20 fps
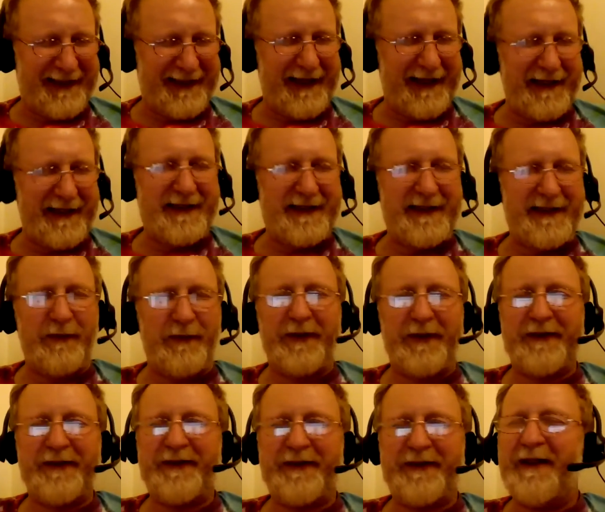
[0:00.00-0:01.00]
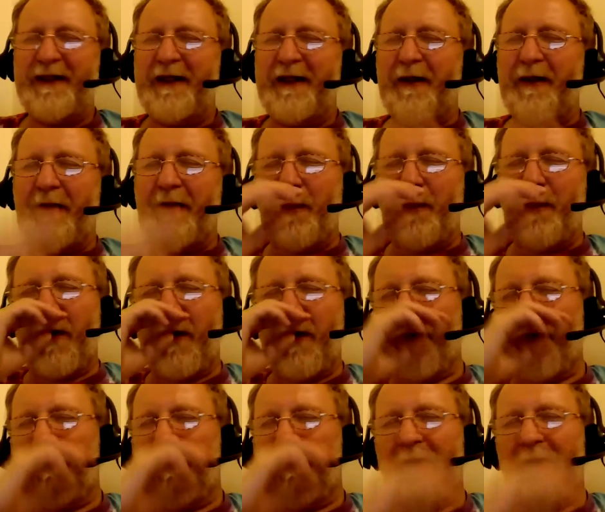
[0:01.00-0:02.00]
and see what
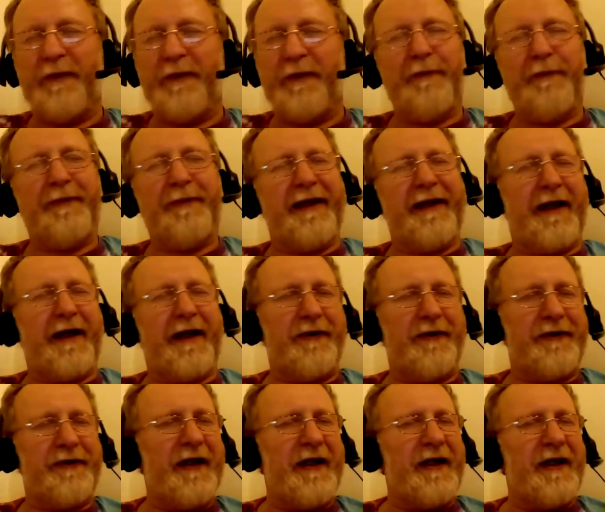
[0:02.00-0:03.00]
how it will play out.